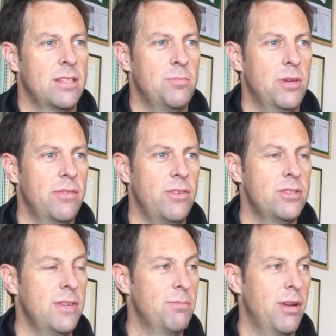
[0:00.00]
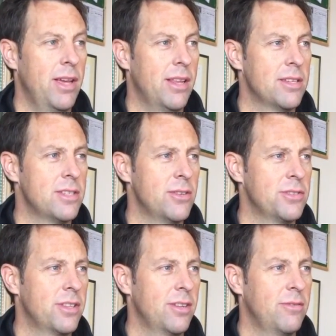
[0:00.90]
Did Murphy's even play in that series? I
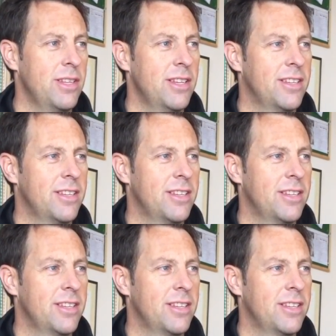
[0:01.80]
don't know if he did.